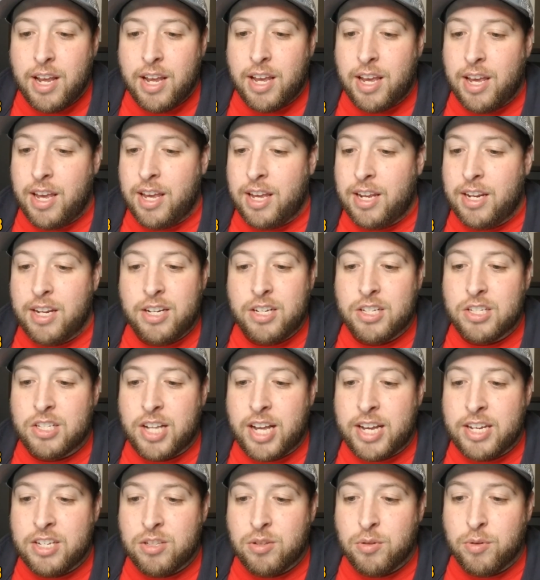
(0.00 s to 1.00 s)
And in his
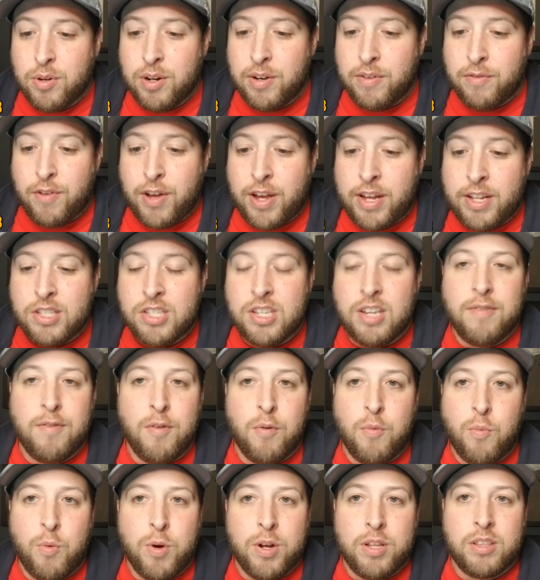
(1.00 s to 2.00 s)
last 3 events,
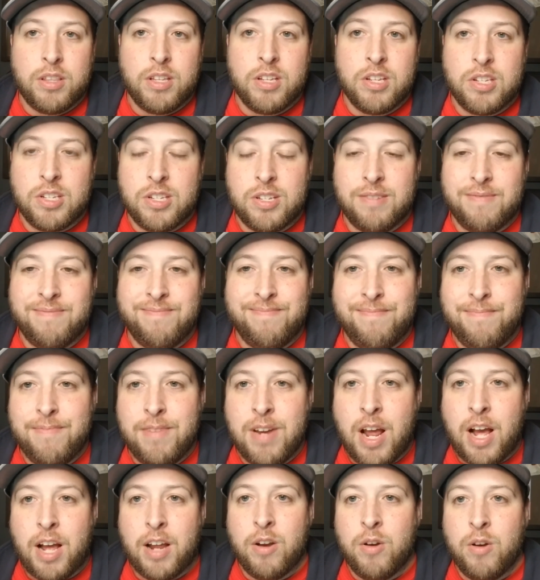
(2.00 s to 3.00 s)
even with this
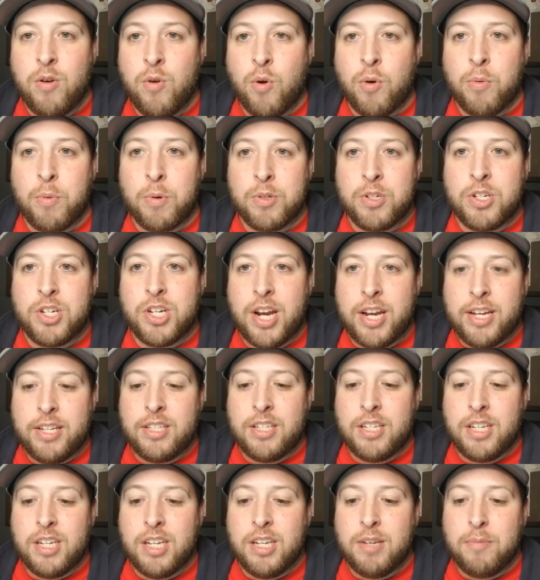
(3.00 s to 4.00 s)
not normal
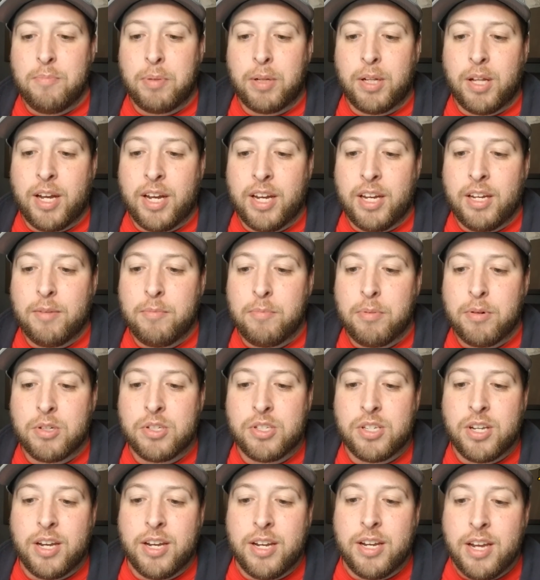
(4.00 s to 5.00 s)
JT playing per
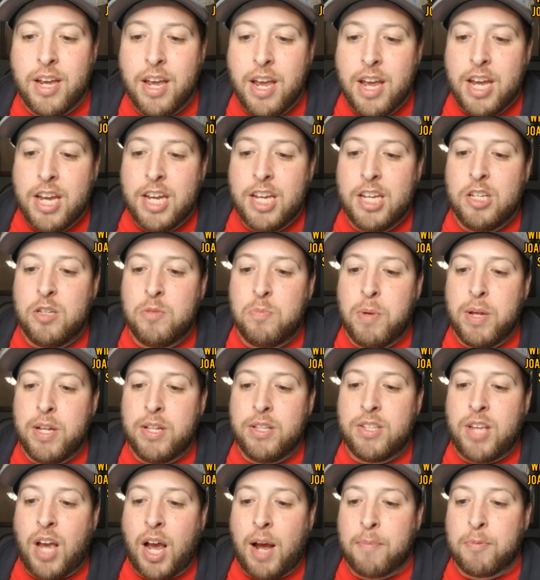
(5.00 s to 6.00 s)
se, he's been
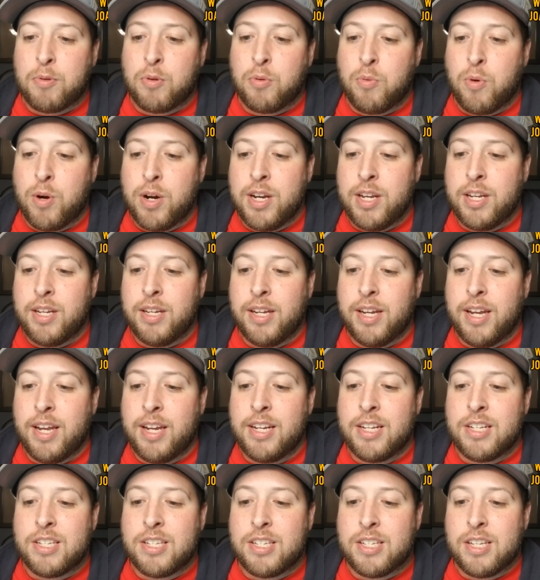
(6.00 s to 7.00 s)
top 20 in
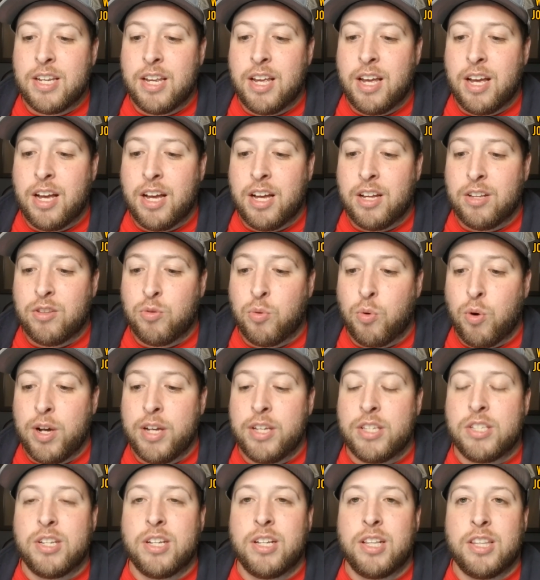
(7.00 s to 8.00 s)
his
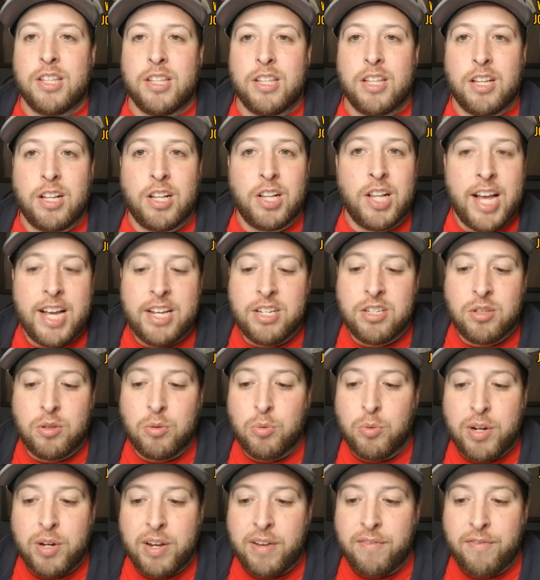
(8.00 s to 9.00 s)
twice in the last
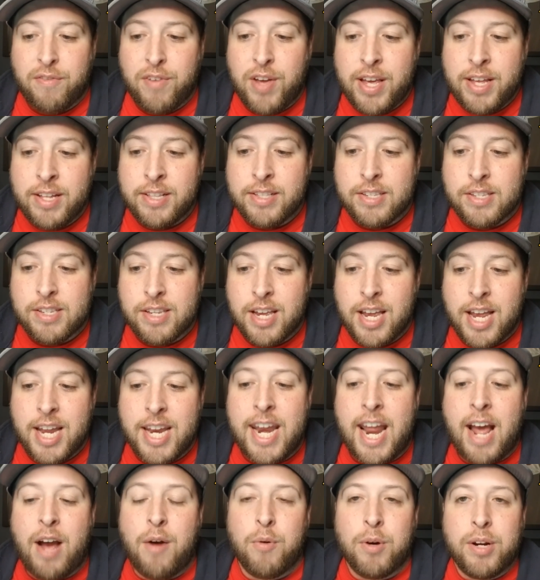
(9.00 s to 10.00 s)
3 events. And
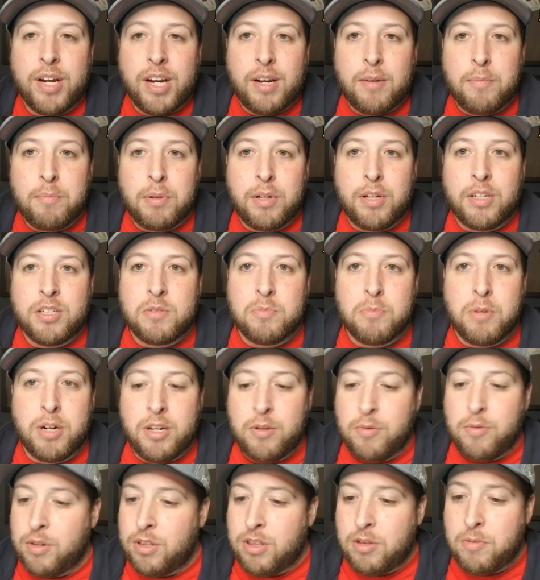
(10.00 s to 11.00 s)
now we're getting plus money
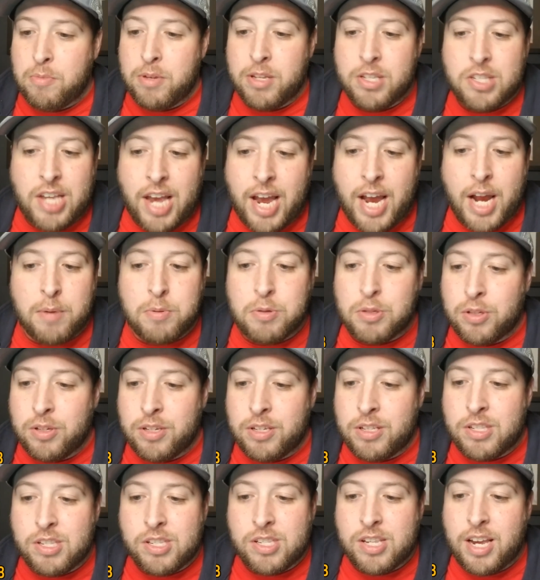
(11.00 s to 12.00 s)
with him. It's absolutely
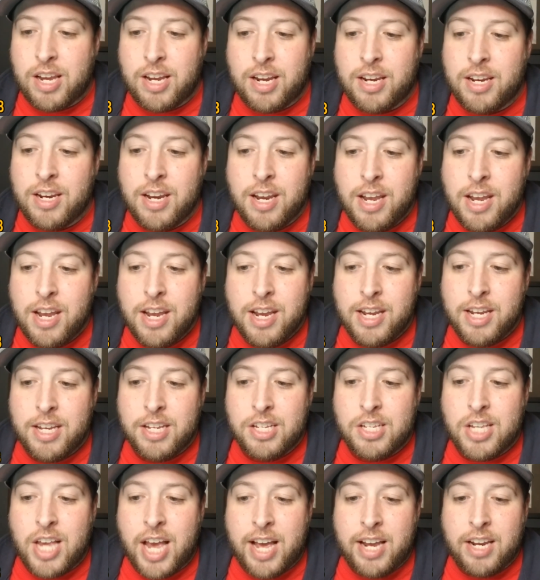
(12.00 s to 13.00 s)
insane.
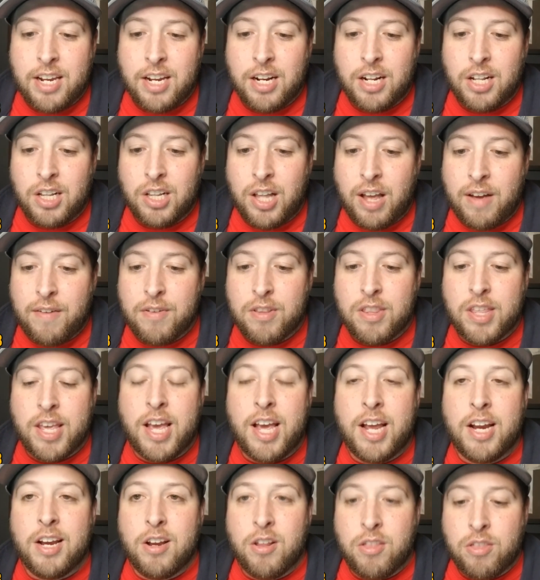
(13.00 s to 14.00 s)
He's had an 11th
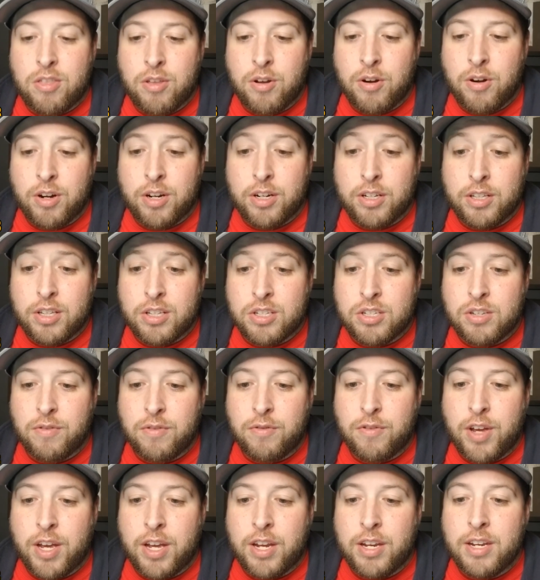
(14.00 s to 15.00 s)
and a 3rd at this
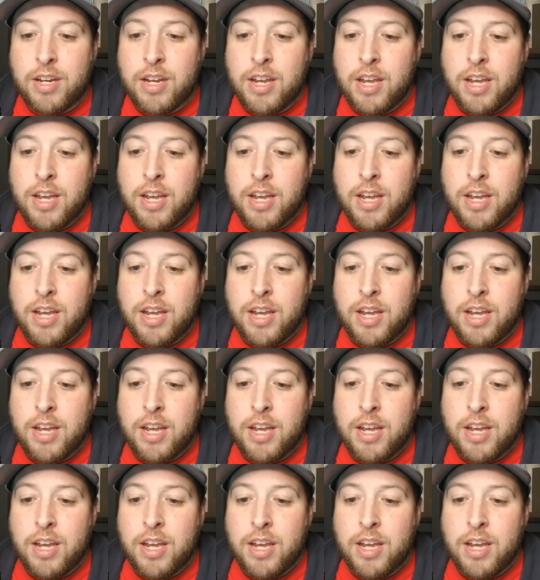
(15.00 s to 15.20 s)
event.